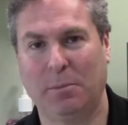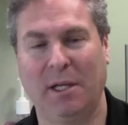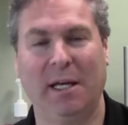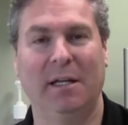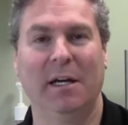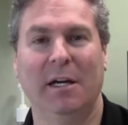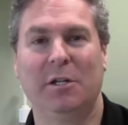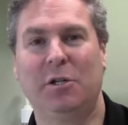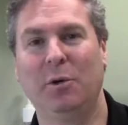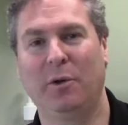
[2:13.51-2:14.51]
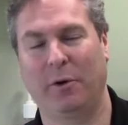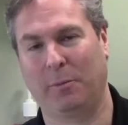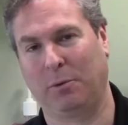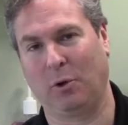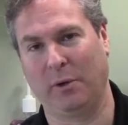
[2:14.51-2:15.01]
plan to their
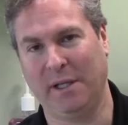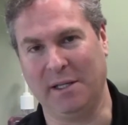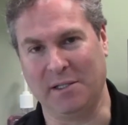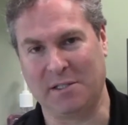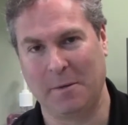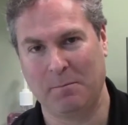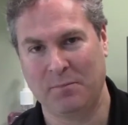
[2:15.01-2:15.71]
employees.